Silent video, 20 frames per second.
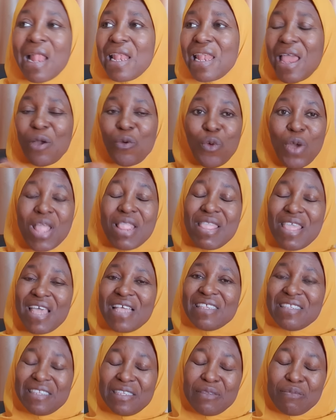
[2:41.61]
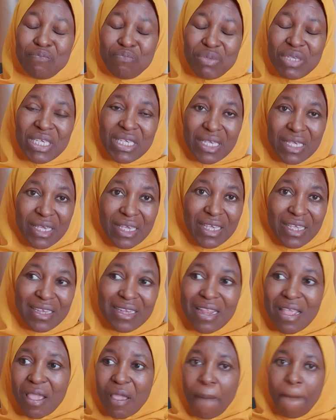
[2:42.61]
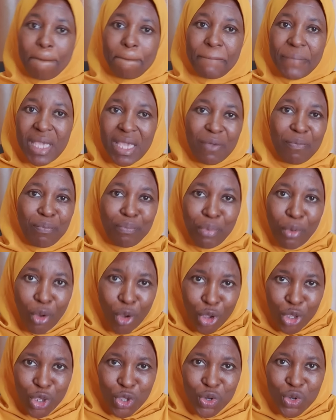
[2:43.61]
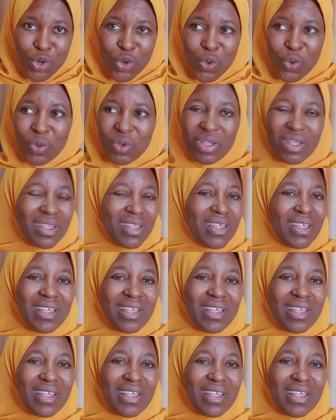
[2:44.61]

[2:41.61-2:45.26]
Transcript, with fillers: Like when they're speaking, people, you know,